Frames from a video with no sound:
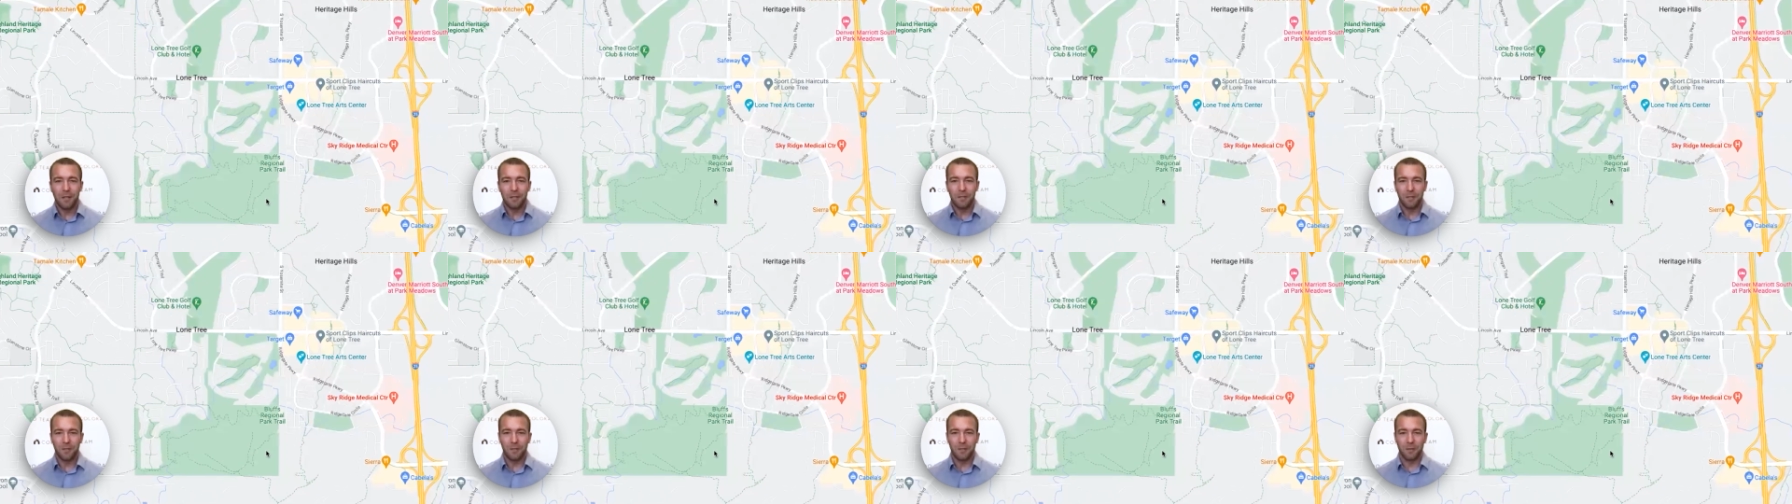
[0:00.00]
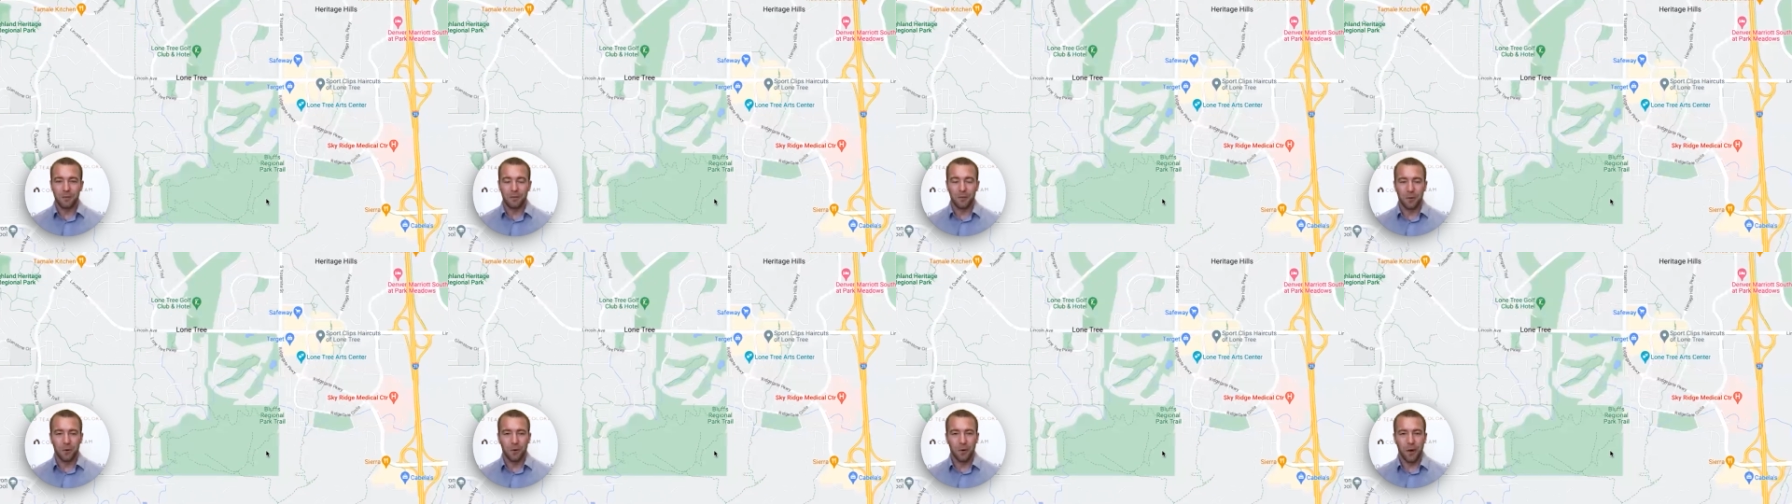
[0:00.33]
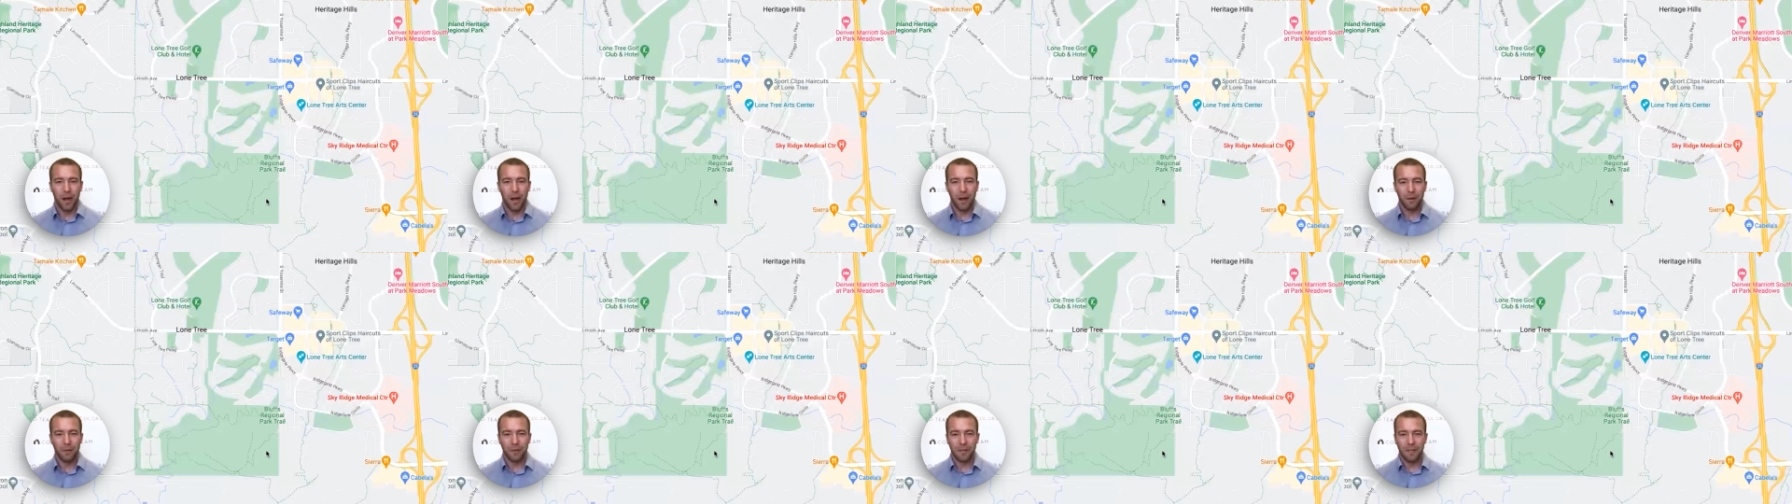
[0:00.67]
So you can go
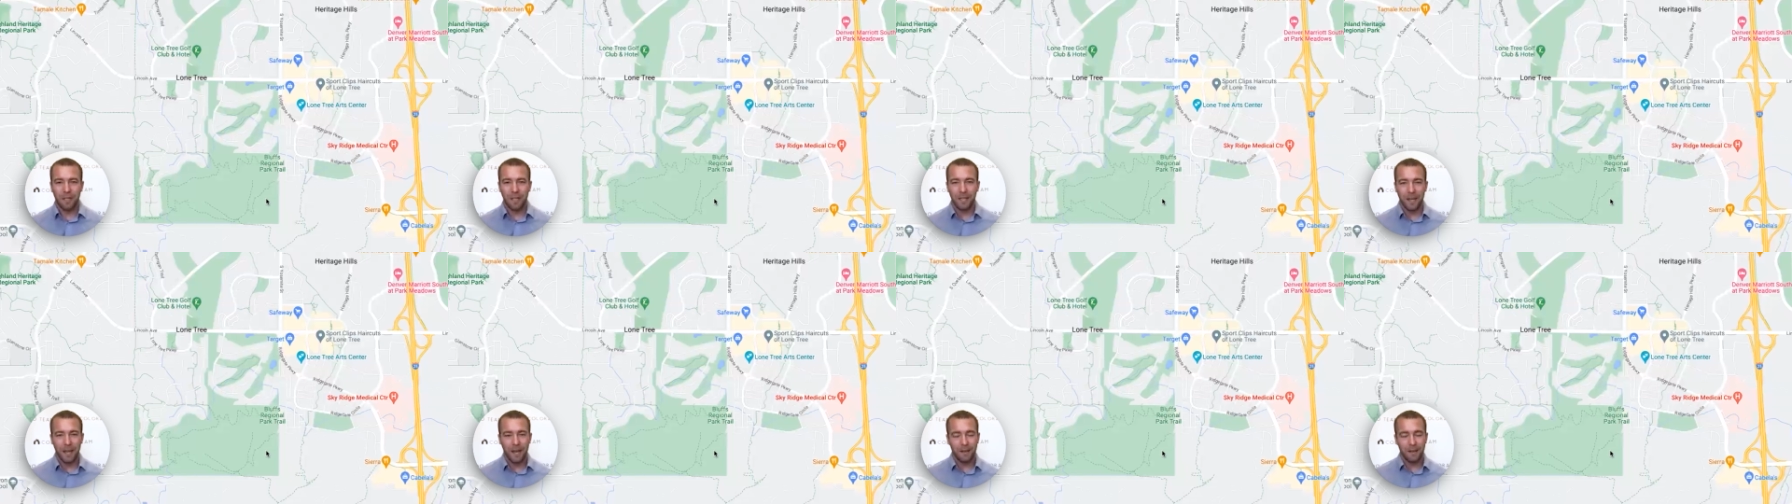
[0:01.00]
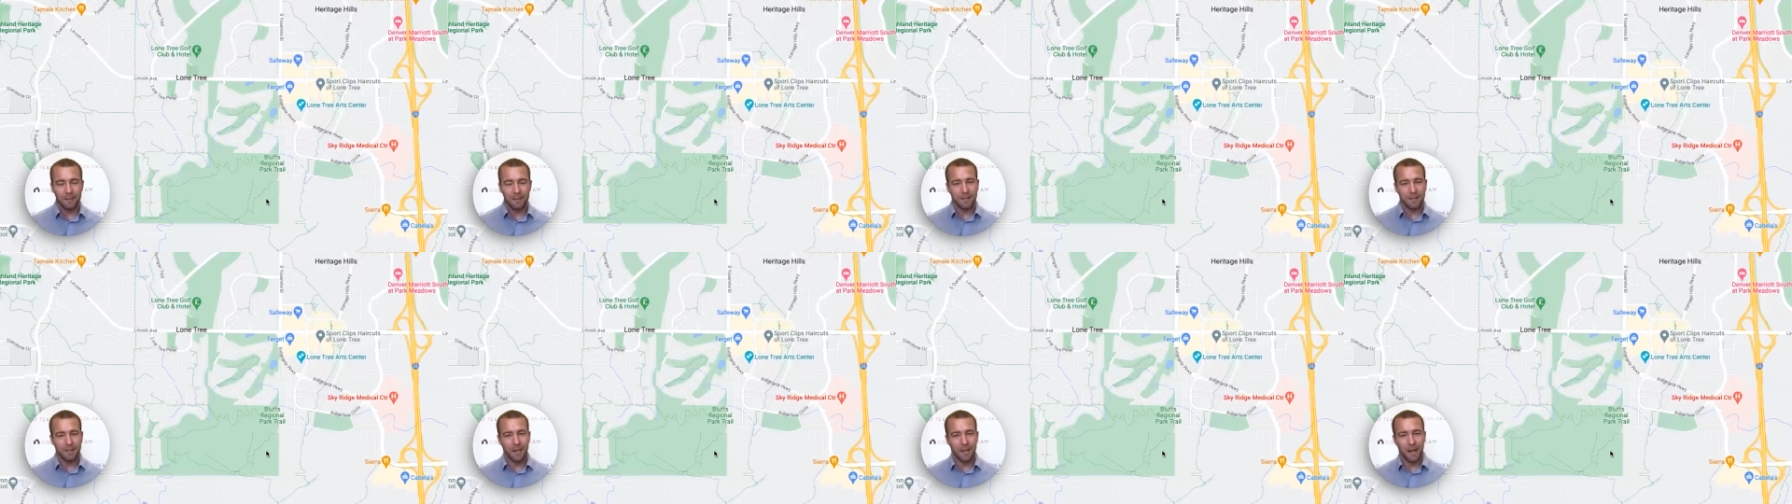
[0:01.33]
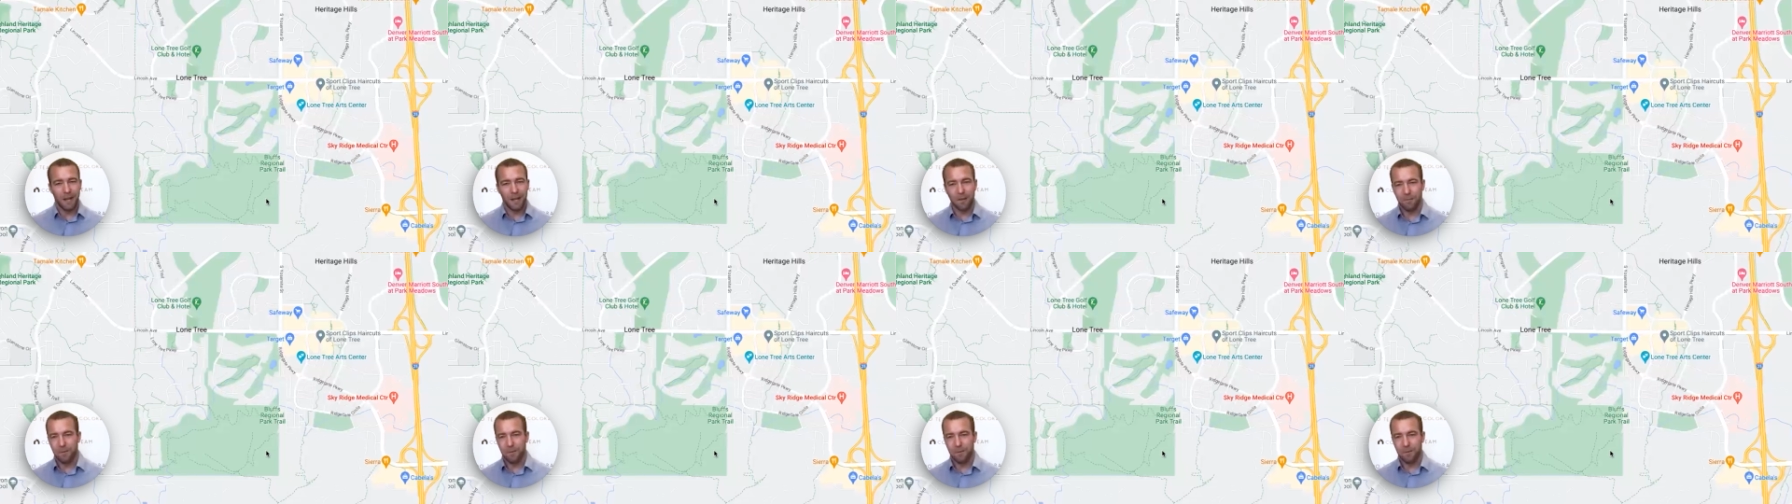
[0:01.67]
out, get outside.